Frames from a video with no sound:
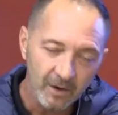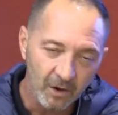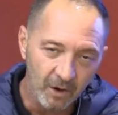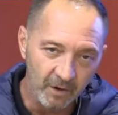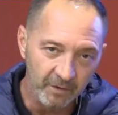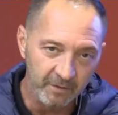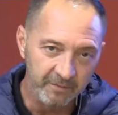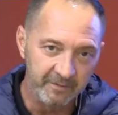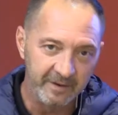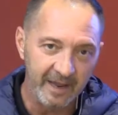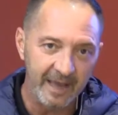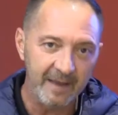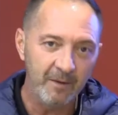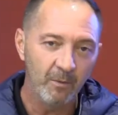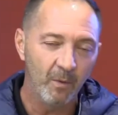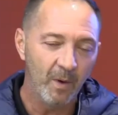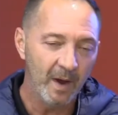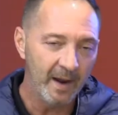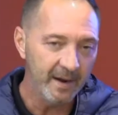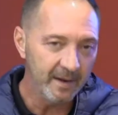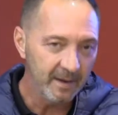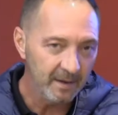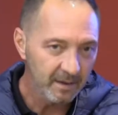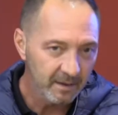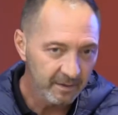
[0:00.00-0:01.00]
on day
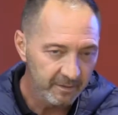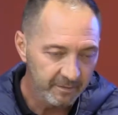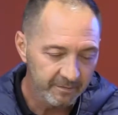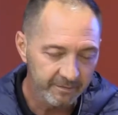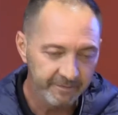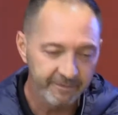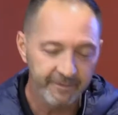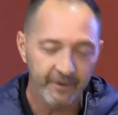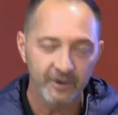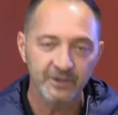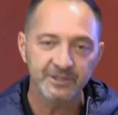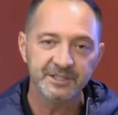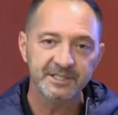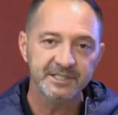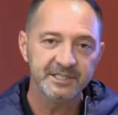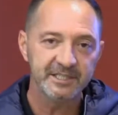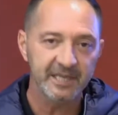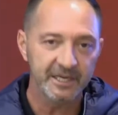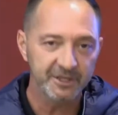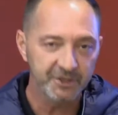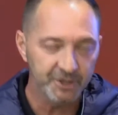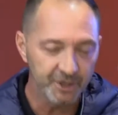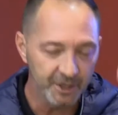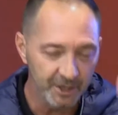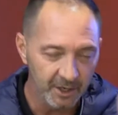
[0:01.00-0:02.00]
one, first
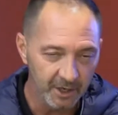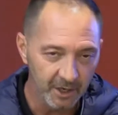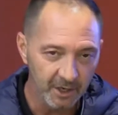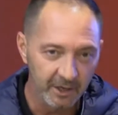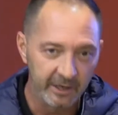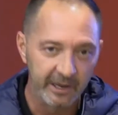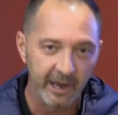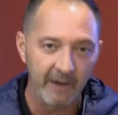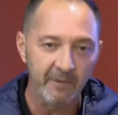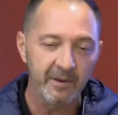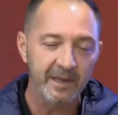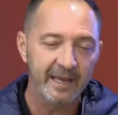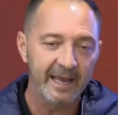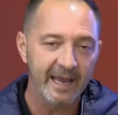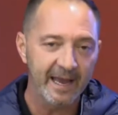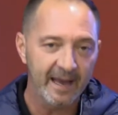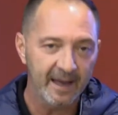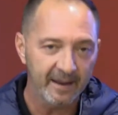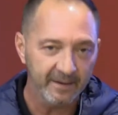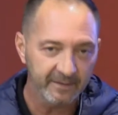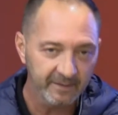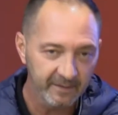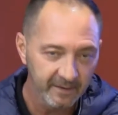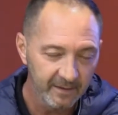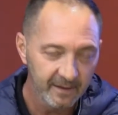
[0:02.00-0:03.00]
session, going
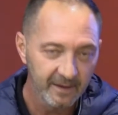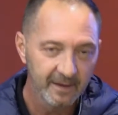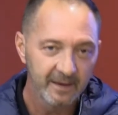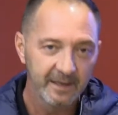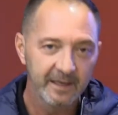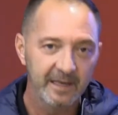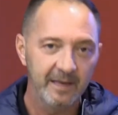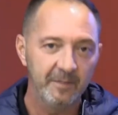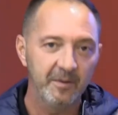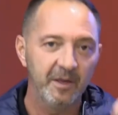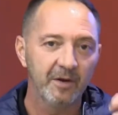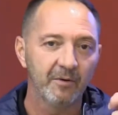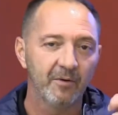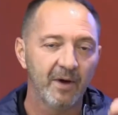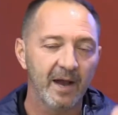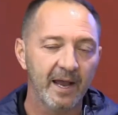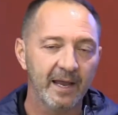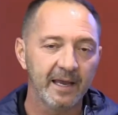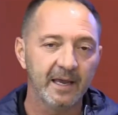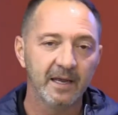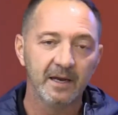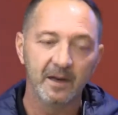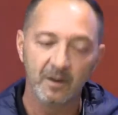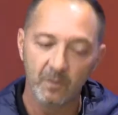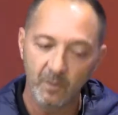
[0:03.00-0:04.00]
out, Kimi
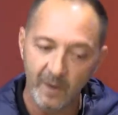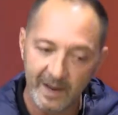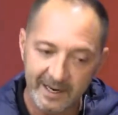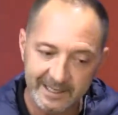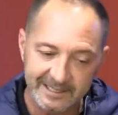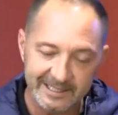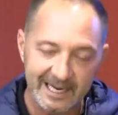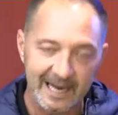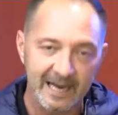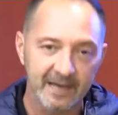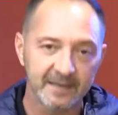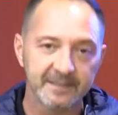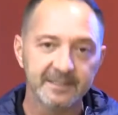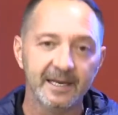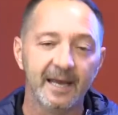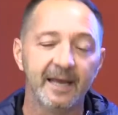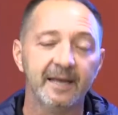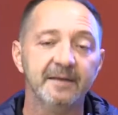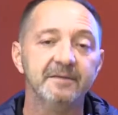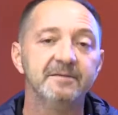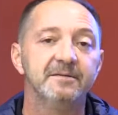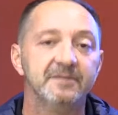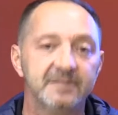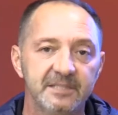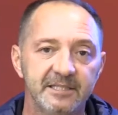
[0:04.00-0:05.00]
Raikkonen went out
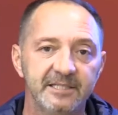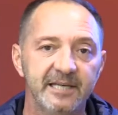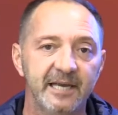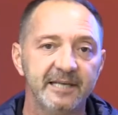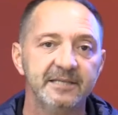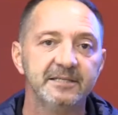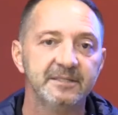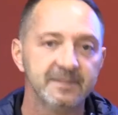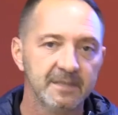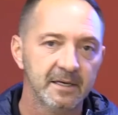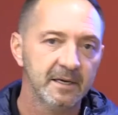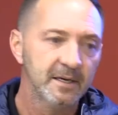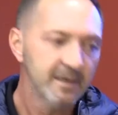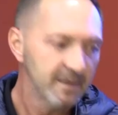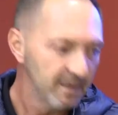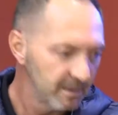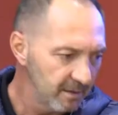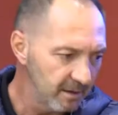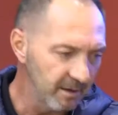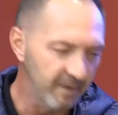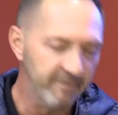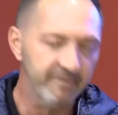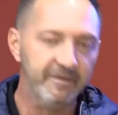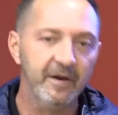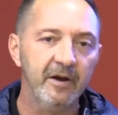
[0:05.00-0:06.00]
and set
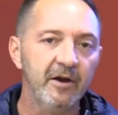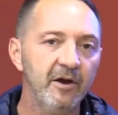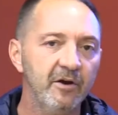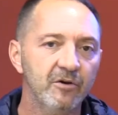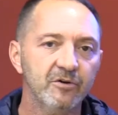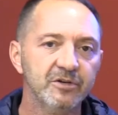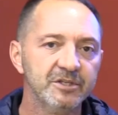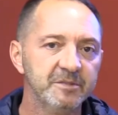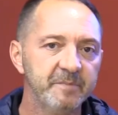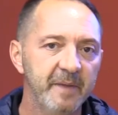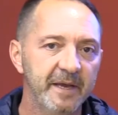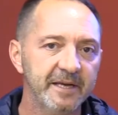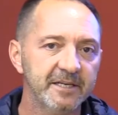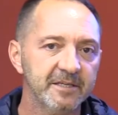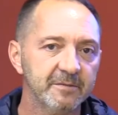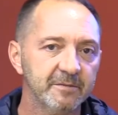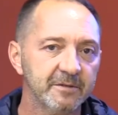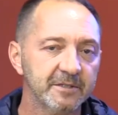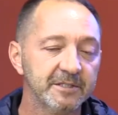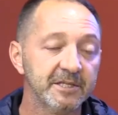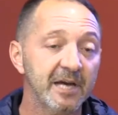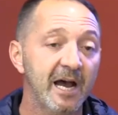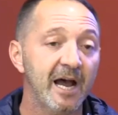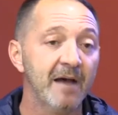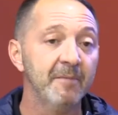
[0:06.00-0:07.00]
a very
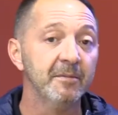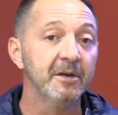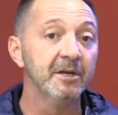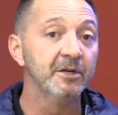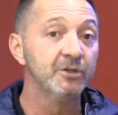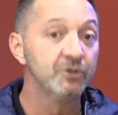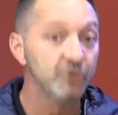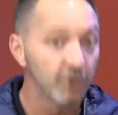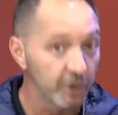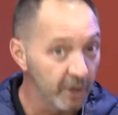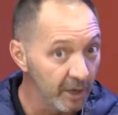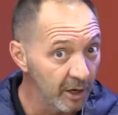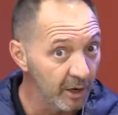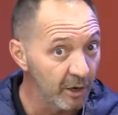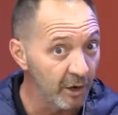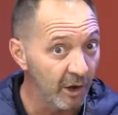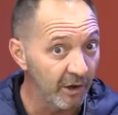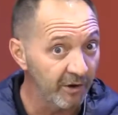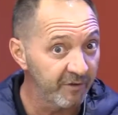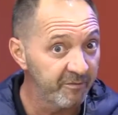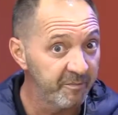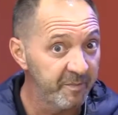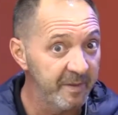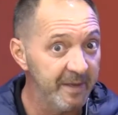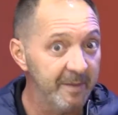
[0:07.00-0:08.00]
respectable time, and it took a
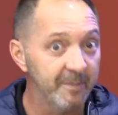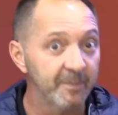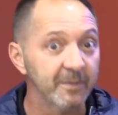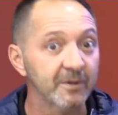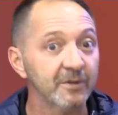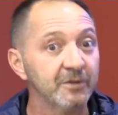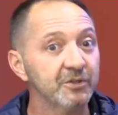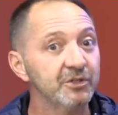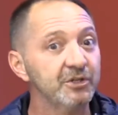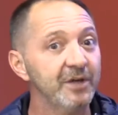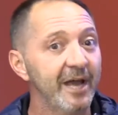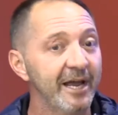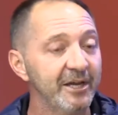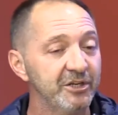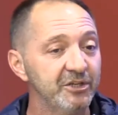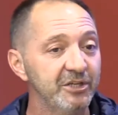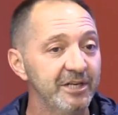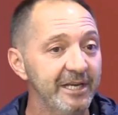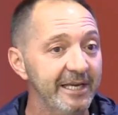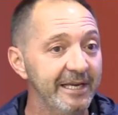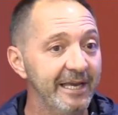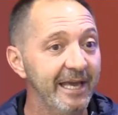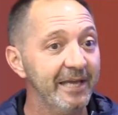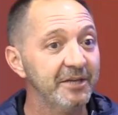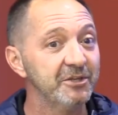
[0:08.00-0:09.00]
lot of people to
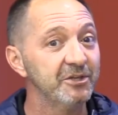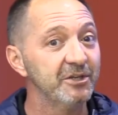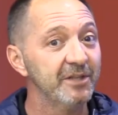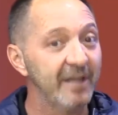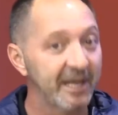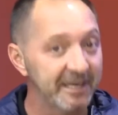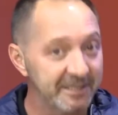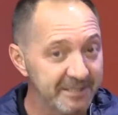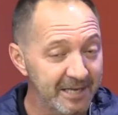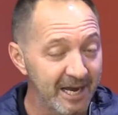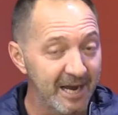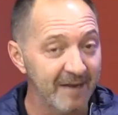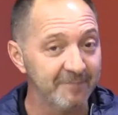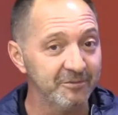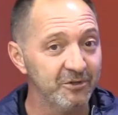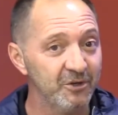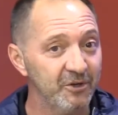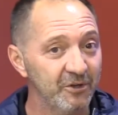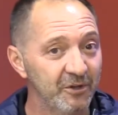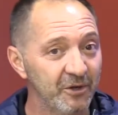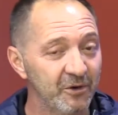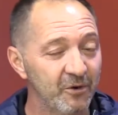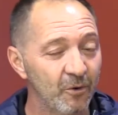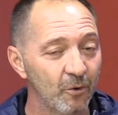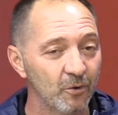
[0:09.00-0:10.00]
actually get to that time
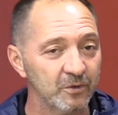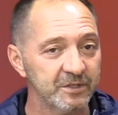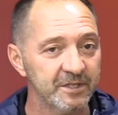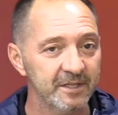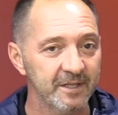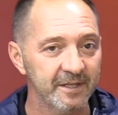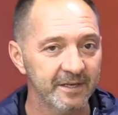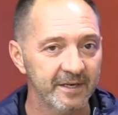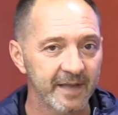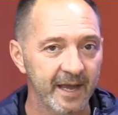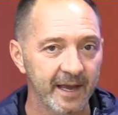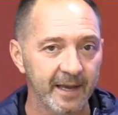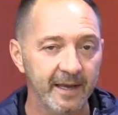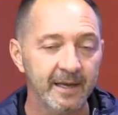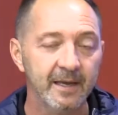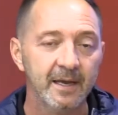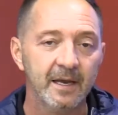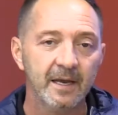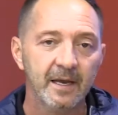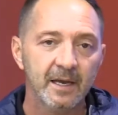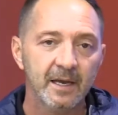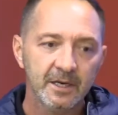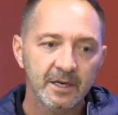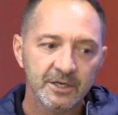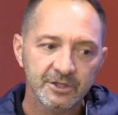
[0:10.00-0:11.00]
during the course of the day.
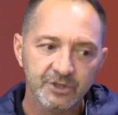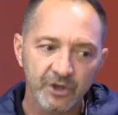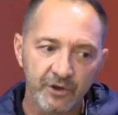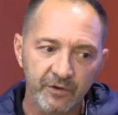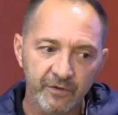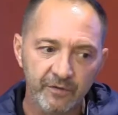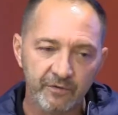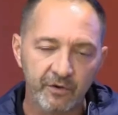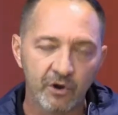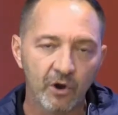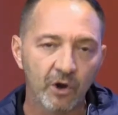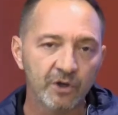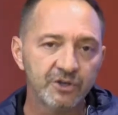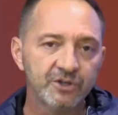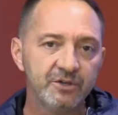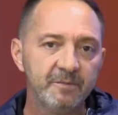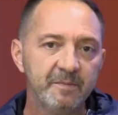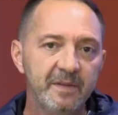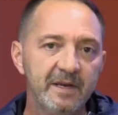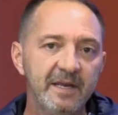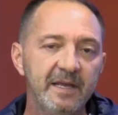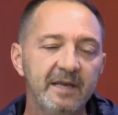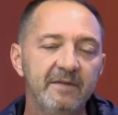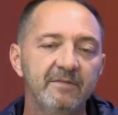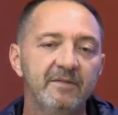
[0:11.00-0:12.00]
So you've got to
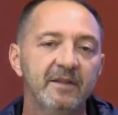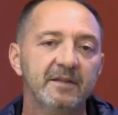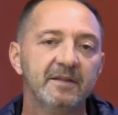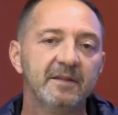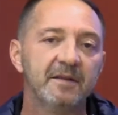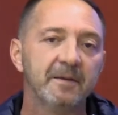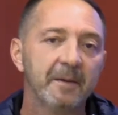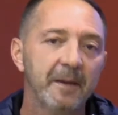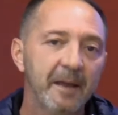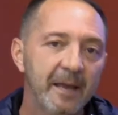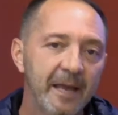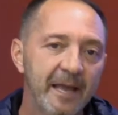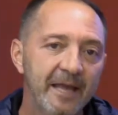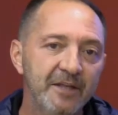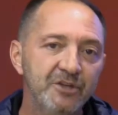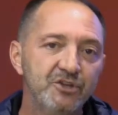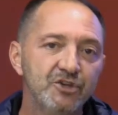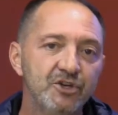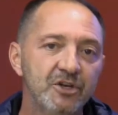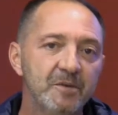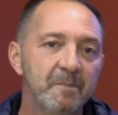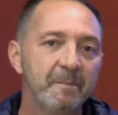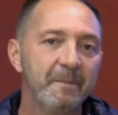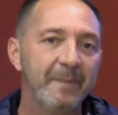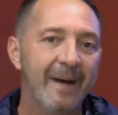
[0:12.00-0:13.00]
believe that the
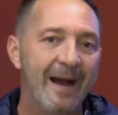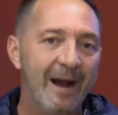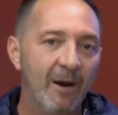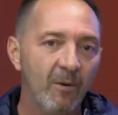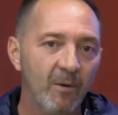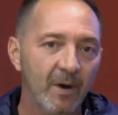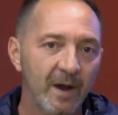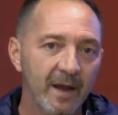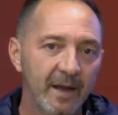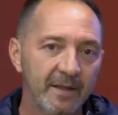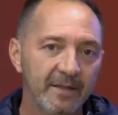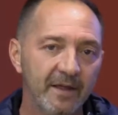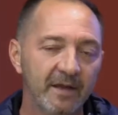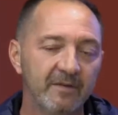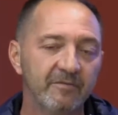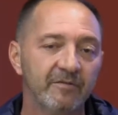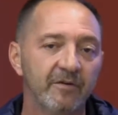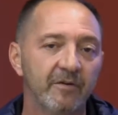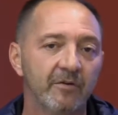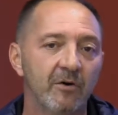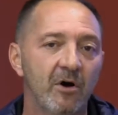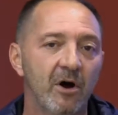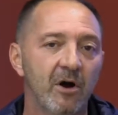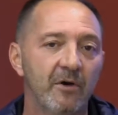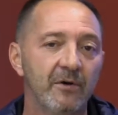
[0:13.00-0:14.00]
engine power that
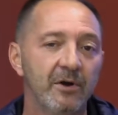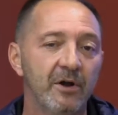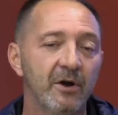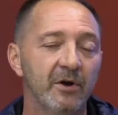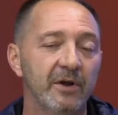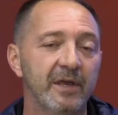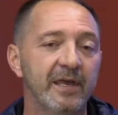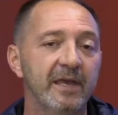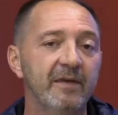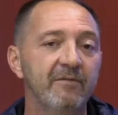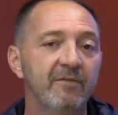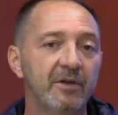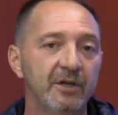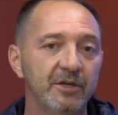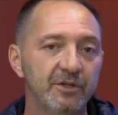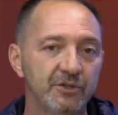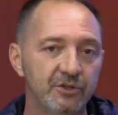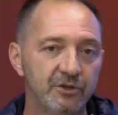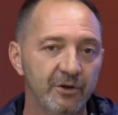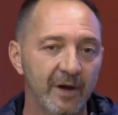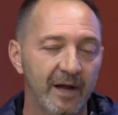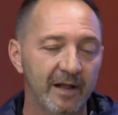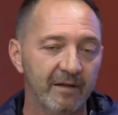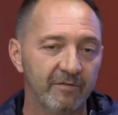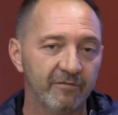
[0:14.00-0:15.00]
Ferrari are giving
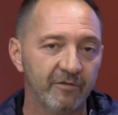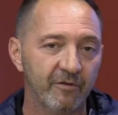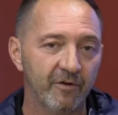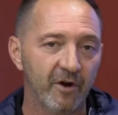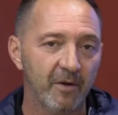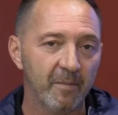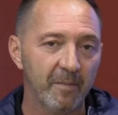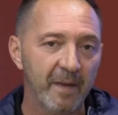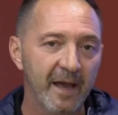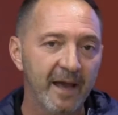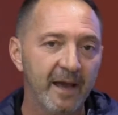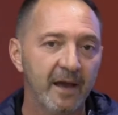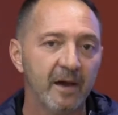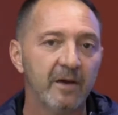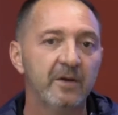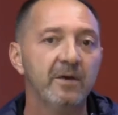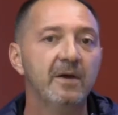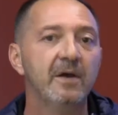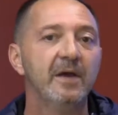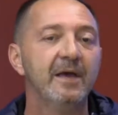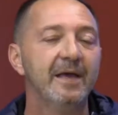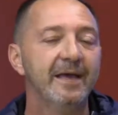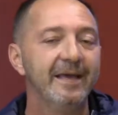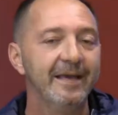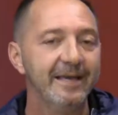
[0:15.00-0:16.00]
to Alfa Romeo
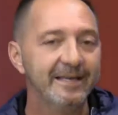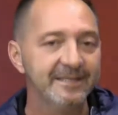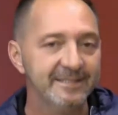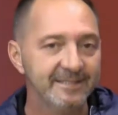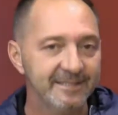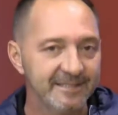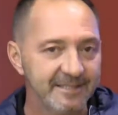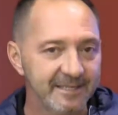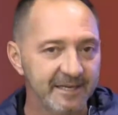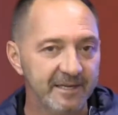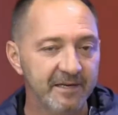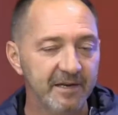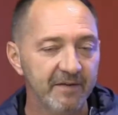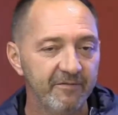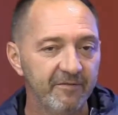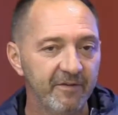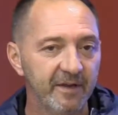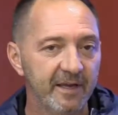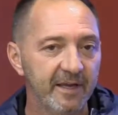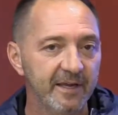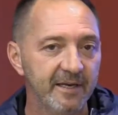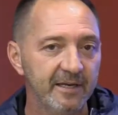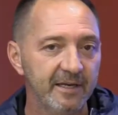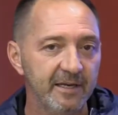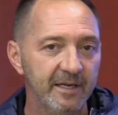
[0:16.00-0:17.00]
is
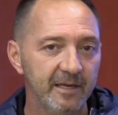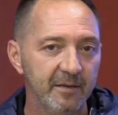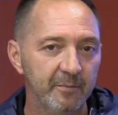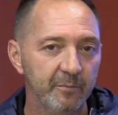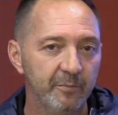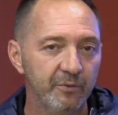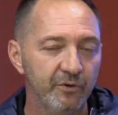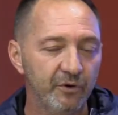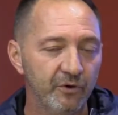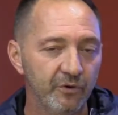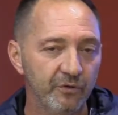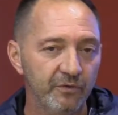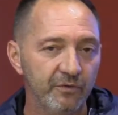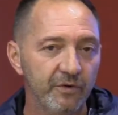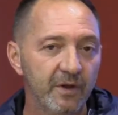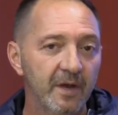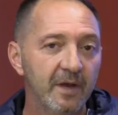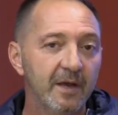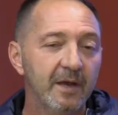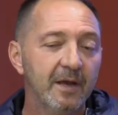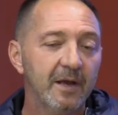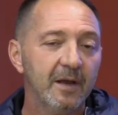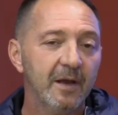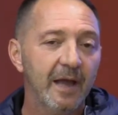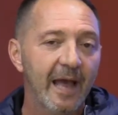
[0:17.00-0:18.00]
significantly improved.
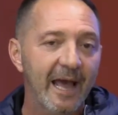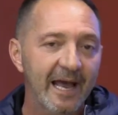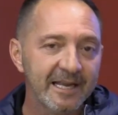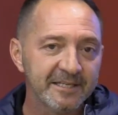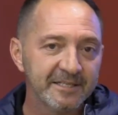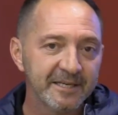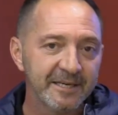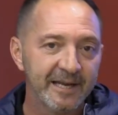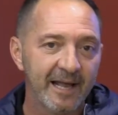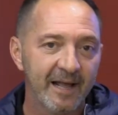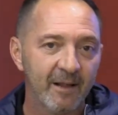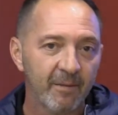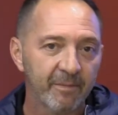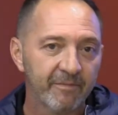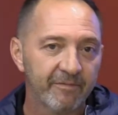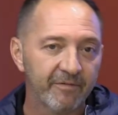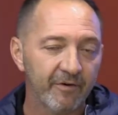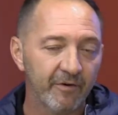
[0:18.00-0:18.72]
Has it helped